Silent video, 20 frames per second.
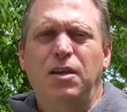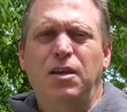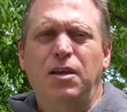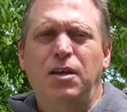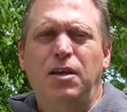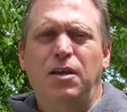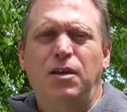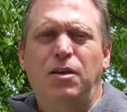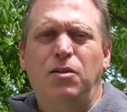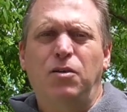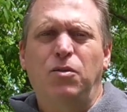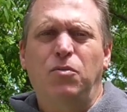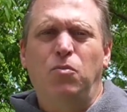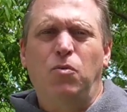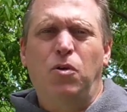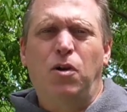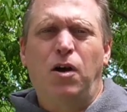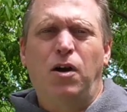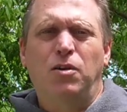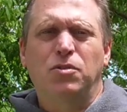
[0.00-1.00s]
and
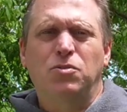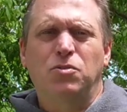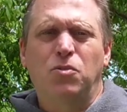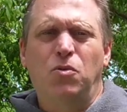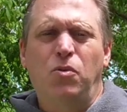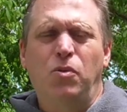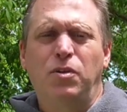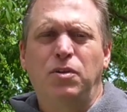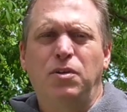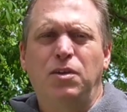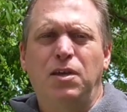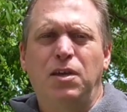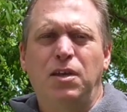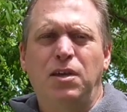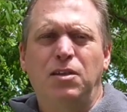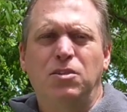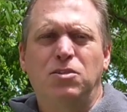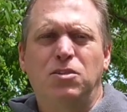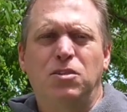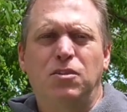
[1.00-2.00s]
we're also going to
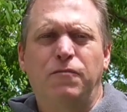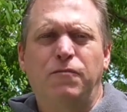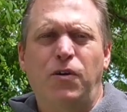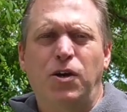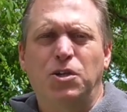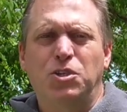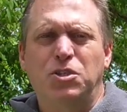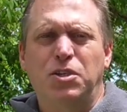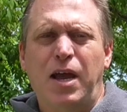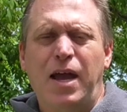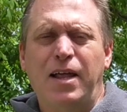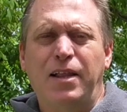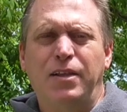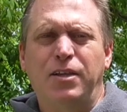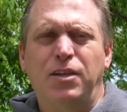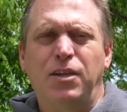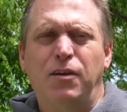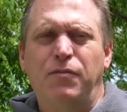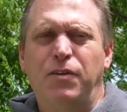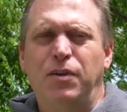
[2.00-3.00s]
get into the
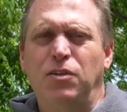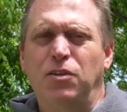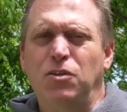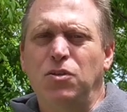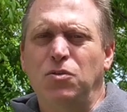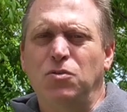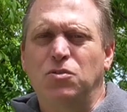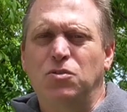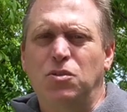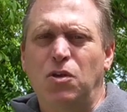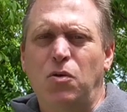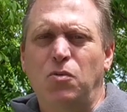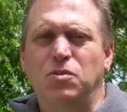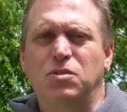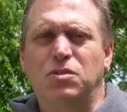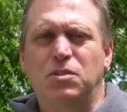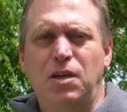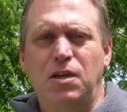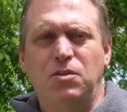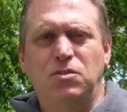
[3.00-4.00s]
functionality of it in use. So
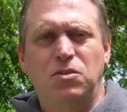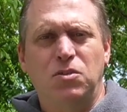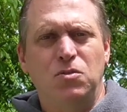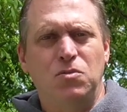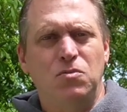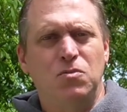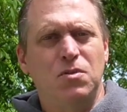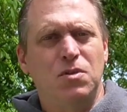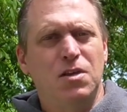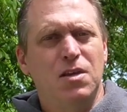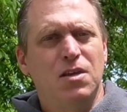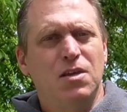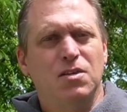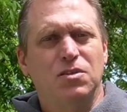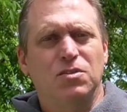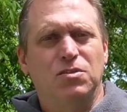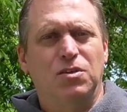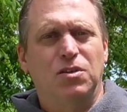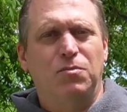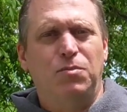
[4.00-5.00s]
stay tuned.
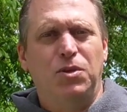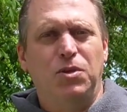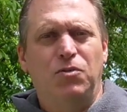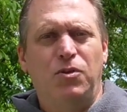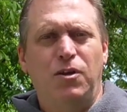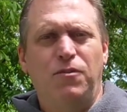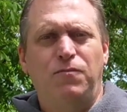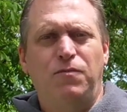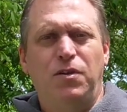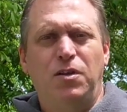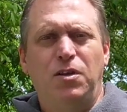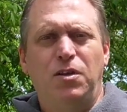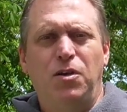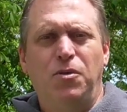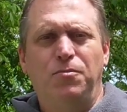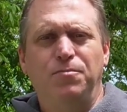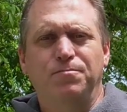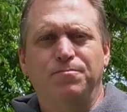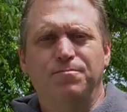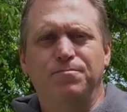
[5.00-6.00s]
It's going to be a great
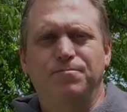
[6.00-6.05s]
video.